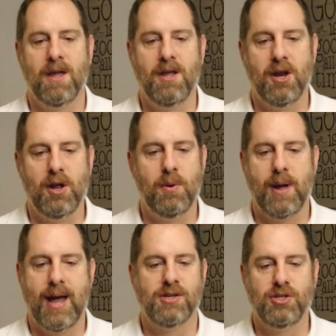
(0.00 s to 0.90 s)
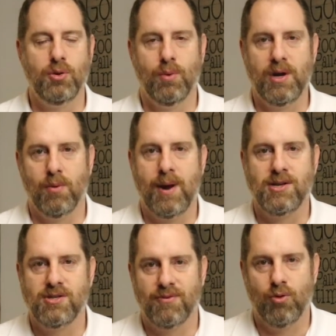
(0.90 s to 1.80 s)
you know, as you
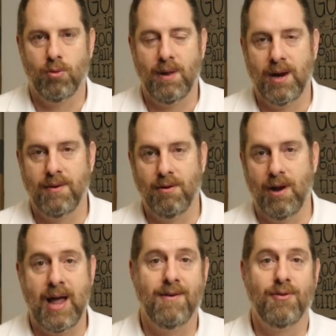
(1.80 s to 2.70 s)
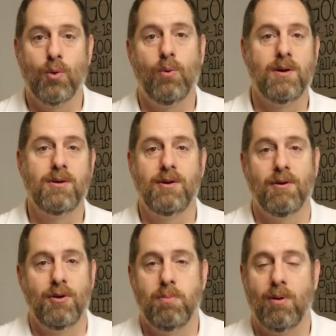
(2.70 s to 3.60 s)
rearrange the floor plan of your life according to
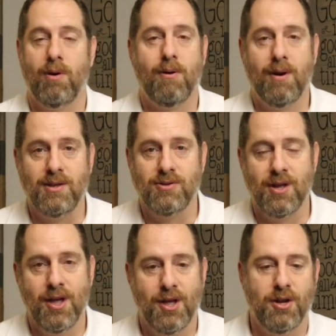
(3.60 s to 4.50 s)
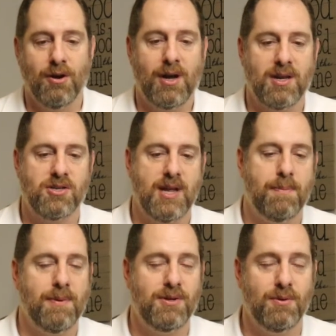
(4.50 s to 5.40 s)
your new priorities, you're going to
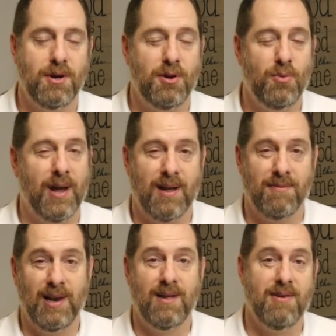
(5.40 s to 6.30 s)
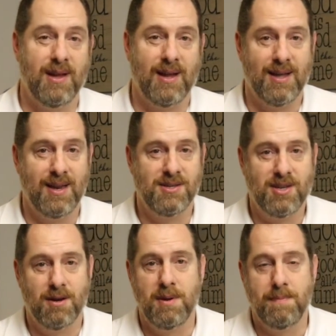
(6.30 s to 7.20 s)
step into a new way of living and
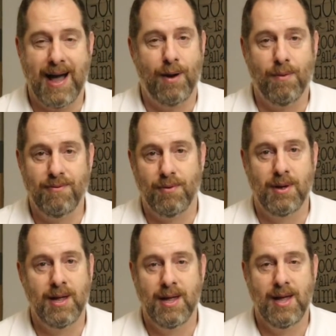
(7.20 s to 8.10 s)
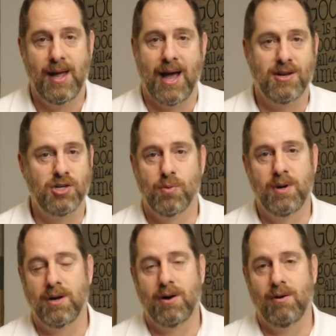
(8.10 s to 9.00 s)
it's going to be powerful. I just
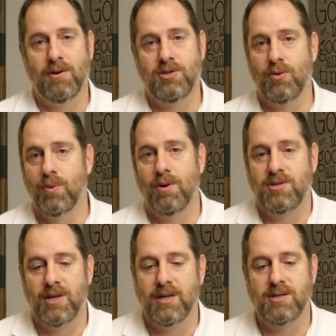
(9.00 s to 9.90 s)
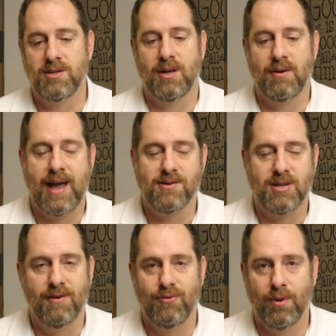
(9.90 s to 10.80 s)
want to encourage you. The word says in
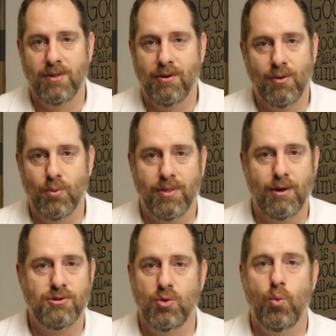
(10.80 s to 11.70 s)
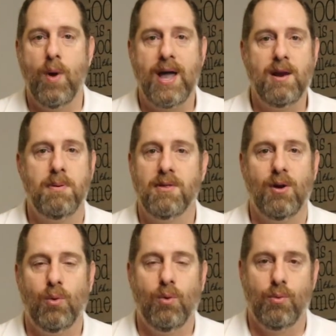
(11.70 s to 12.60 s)
Isaiah 40 31, those who wait upon
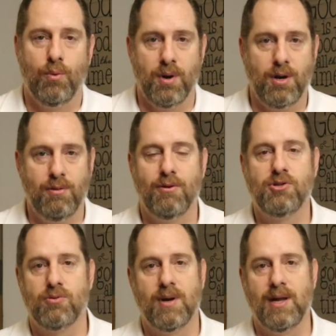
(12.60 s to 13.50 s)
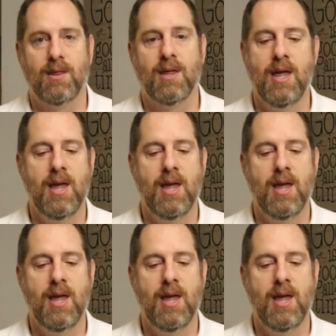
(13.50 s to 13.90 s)
the Lord will renew their strength.